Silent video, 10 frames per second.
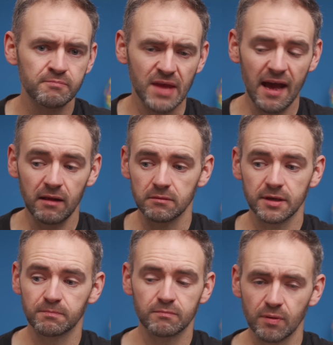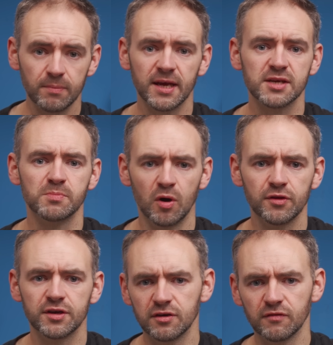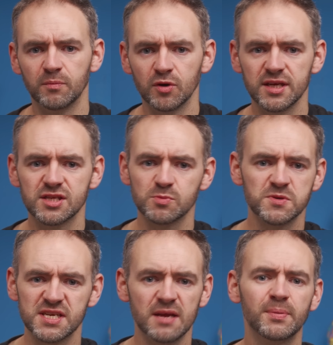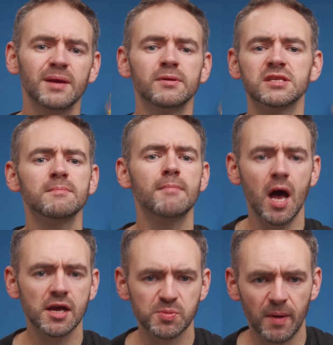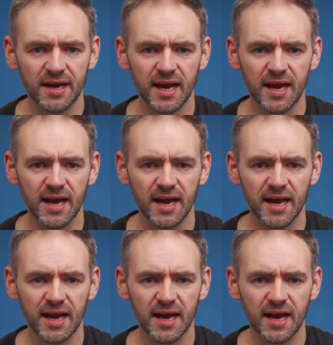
Hell, it probably has more than enough money to have sent people to Mars by